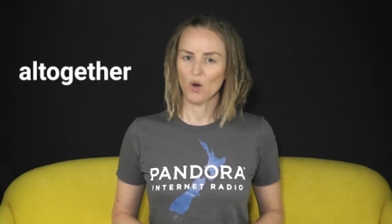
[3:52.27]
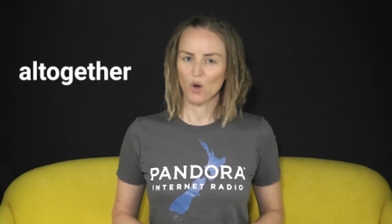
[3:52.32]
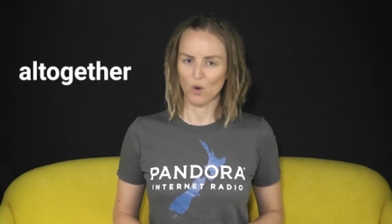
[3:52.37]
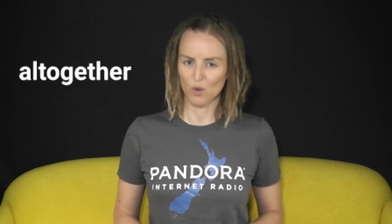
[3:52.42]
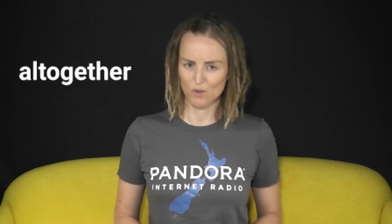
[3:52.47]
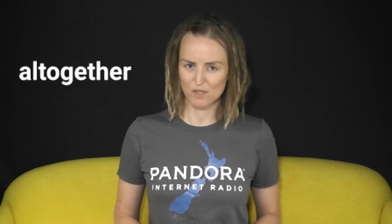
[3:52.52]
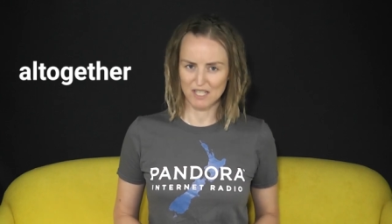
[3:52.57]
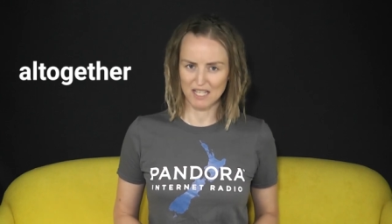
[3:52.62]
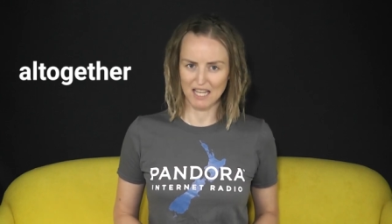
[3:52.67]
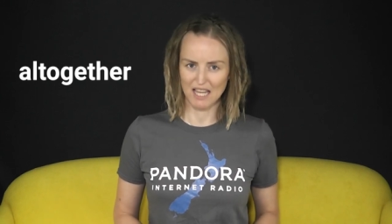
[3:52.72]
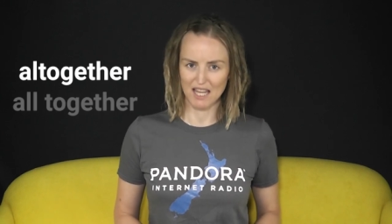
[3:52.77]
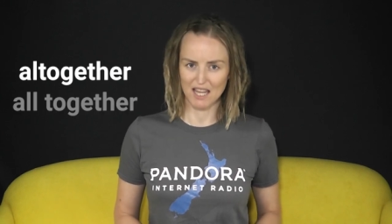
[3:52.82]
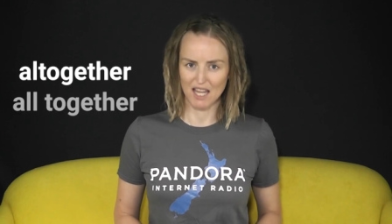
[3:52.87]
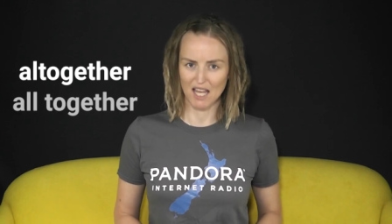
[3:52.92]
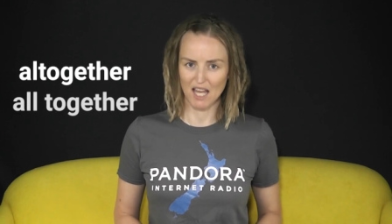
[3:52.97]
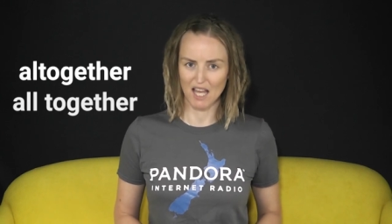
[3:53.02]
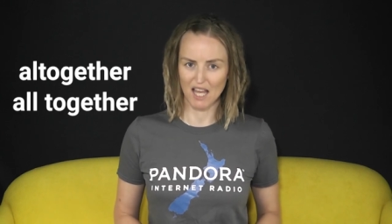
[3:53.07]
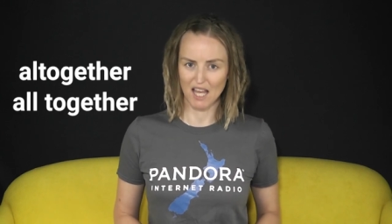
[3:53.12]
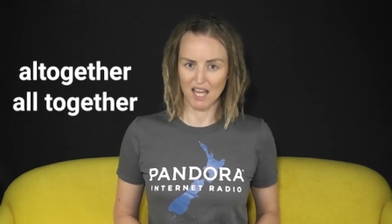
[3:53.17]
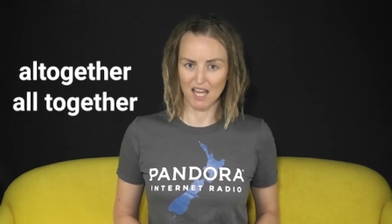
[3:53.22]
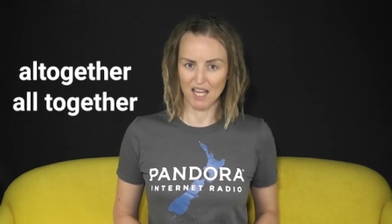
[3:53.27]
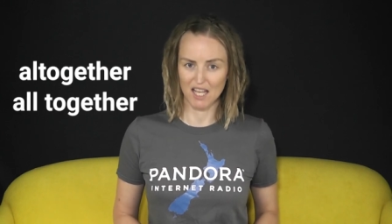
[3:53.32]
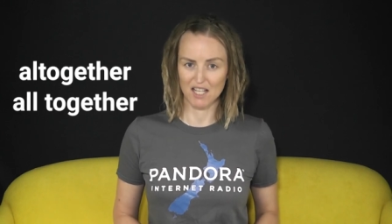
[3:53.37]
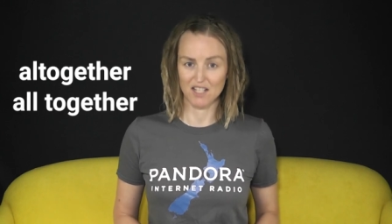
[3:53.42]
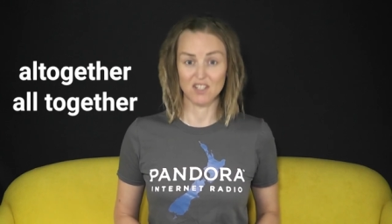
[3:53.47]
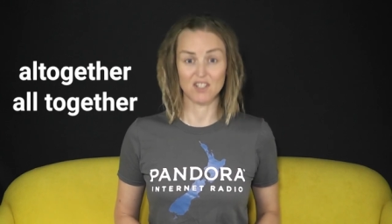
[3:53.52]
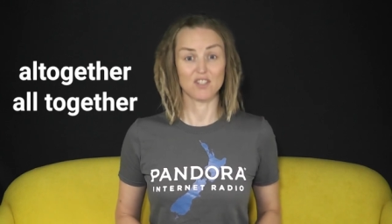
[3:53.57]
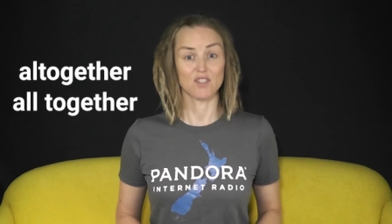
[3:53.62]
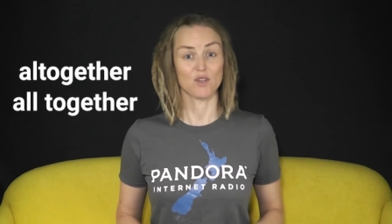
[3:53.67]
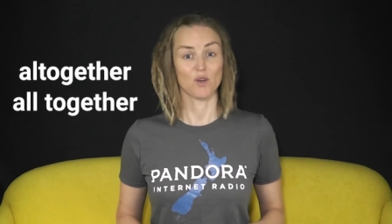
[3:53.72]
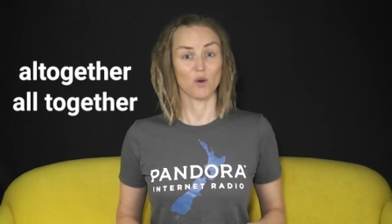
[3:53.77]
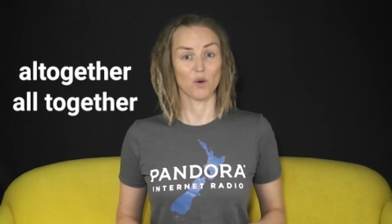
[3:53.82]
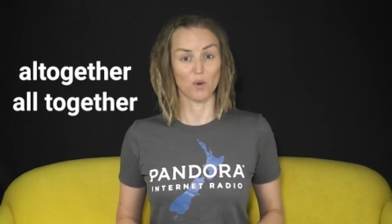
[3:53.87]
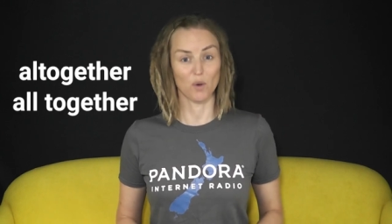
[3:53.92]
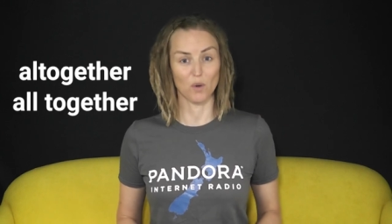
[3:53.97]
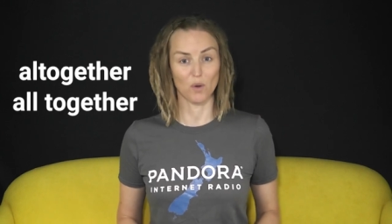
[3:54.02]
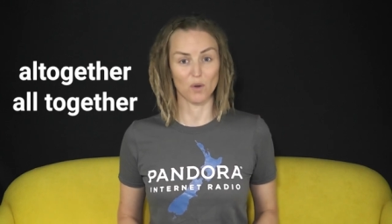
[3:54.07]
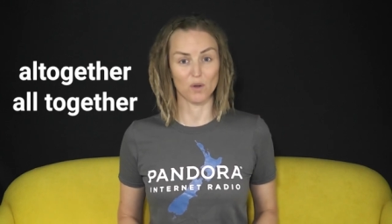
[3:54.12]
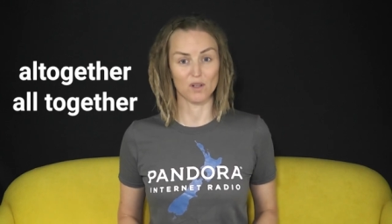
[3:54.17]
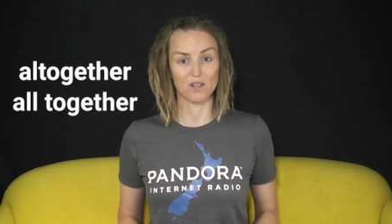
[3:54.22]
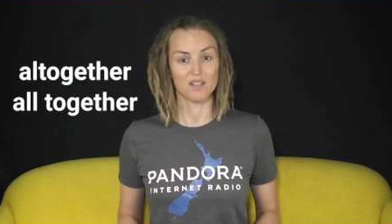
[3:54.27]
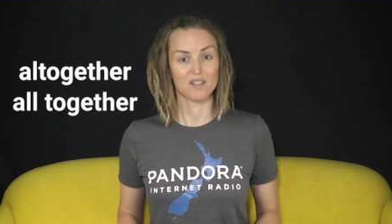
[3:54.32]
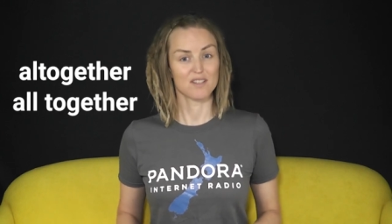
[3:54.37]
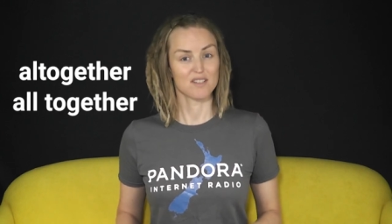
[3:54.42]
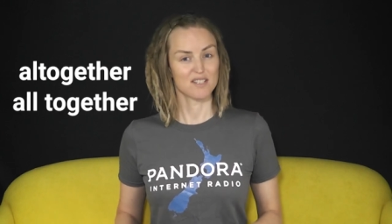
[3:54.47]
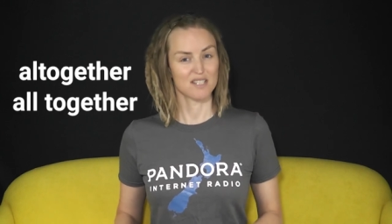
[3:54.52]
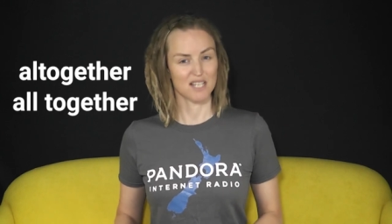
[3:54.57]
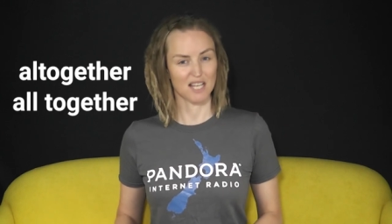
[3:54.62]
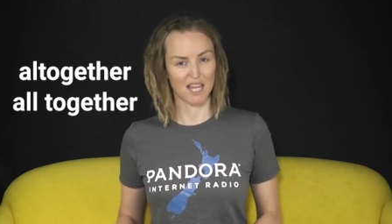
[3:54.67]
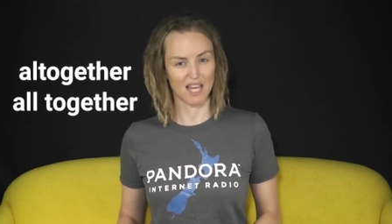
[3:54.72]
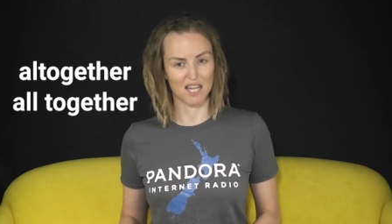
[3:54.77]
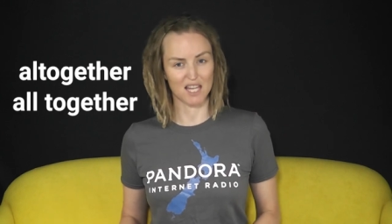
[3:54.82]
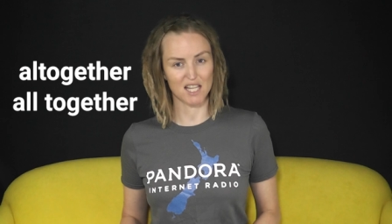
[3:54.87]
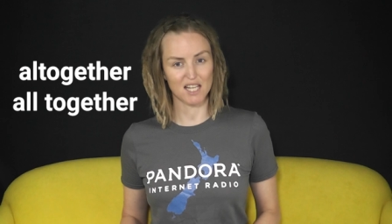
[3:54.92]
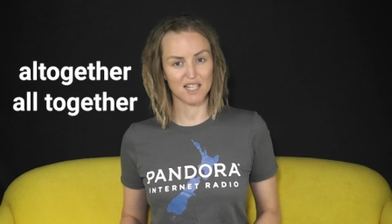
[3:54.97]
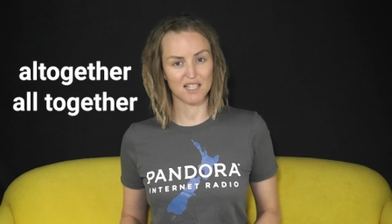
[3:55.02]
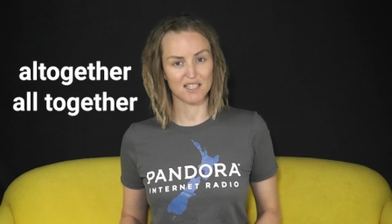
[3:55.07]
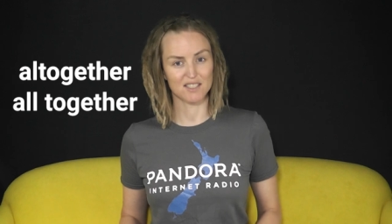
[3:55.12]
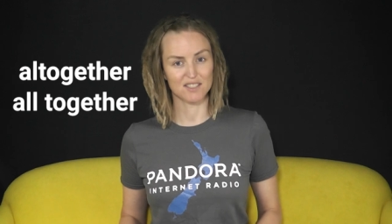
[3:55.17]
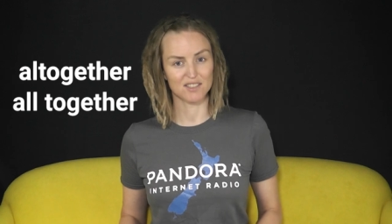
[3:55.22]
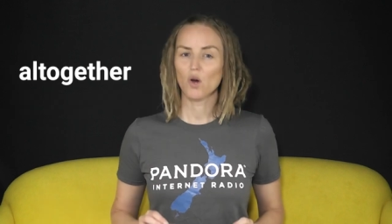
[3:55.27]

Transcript: altogether and all together?